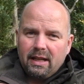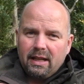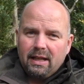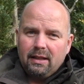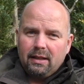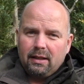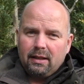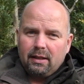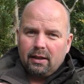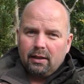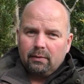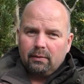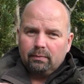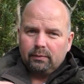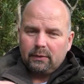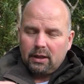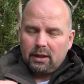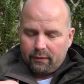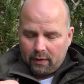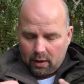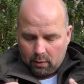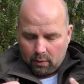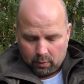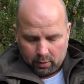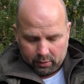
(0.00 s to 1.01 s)
in here
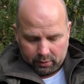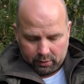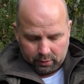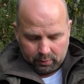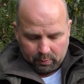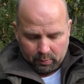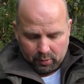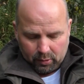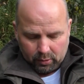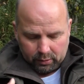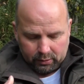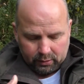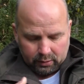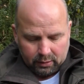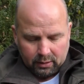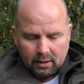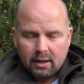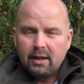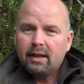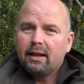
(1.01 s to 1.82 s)
if I wanted to put